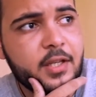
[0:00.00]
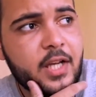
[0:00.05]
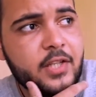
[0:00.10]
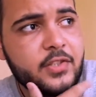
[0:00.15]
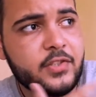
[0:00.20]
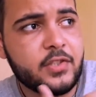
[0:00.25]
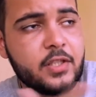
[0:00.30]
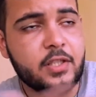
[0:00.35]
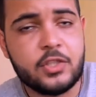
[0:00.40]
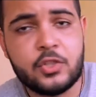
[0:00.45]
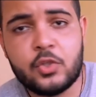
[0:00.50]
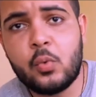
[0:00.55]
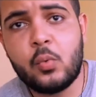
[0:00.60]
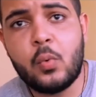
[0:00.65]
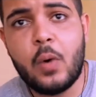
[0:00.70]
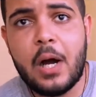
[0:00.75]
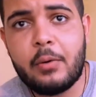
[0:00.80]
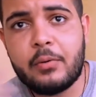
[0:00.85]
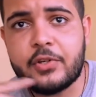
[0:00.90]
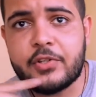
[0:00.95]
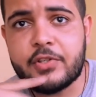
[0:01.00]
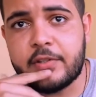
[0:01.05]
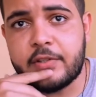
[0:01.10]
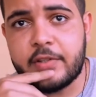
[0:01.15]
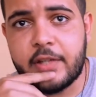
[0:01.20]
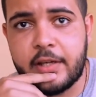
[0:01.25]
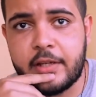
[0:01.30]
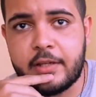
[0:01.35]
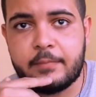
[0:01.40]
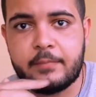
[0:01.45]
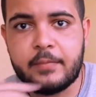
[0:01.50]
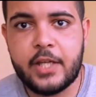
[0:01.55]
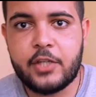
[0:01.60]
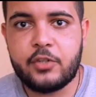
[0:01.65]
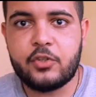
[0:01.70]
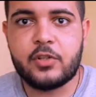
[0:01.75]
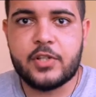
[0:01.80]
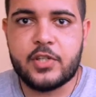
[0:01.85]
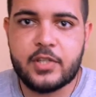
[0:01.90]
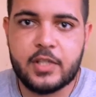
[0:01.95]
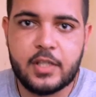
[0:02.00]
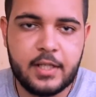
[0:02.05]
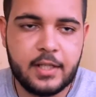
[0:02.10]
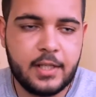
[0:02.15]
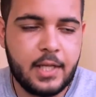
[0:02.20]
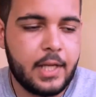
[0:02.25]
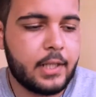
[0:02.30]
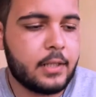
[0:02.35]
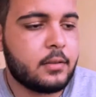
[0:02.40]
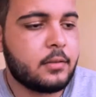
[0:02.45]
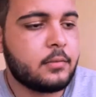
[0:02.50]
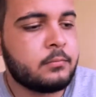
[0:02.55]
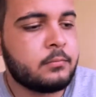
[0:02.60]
I study 2 hours a day, and you're studying like,